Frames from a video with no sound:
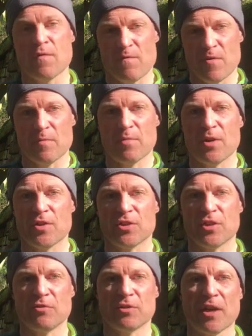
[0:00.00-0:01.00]
For the
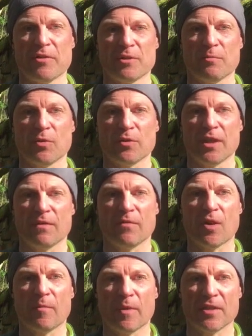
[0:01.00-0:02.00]
person who's going to put the
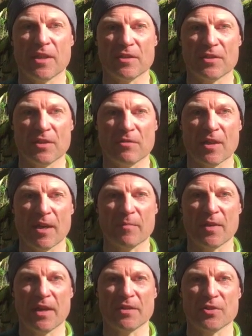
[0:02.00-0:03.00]
environment
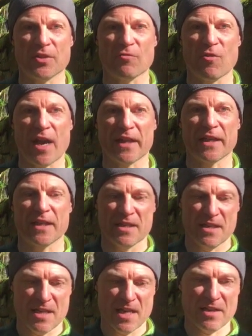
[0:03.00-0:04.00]
into the rack,
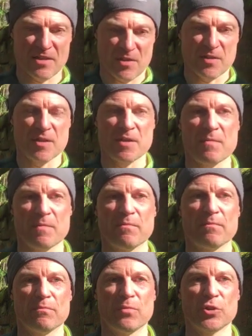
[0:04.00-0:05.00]
it's
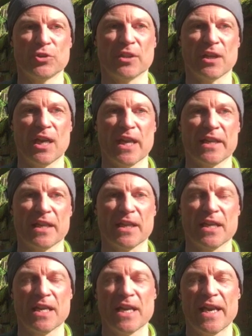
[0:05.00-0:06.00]
push and click.
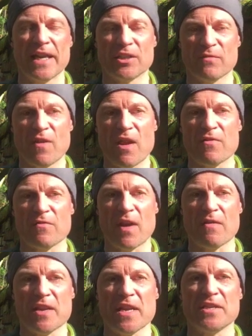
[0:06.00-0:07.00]
It's a
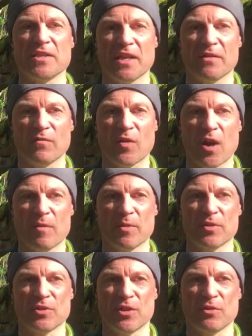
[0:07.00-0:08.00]
very easy
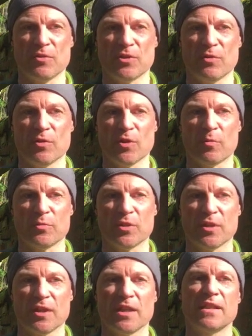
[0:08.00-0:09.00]
environment to adopt.
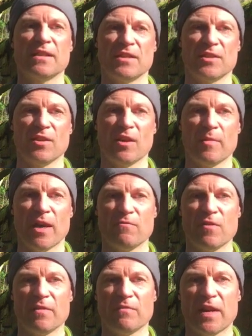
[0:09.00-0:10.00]
This is not about
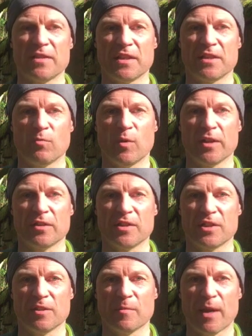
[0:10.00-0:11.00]
reinventing the wheel.
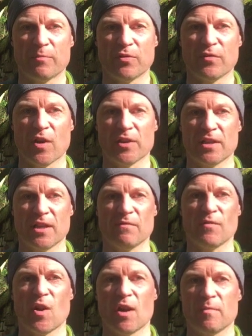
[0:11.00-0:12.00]
This is about providing an
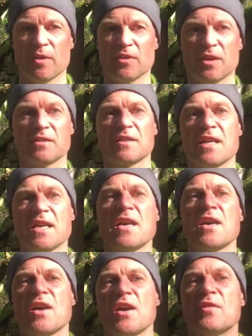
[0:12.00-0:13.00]
environment
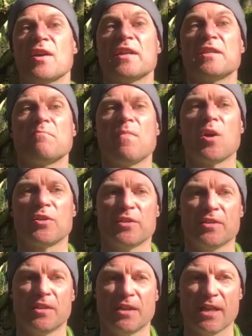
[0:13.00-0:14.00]
that is modern,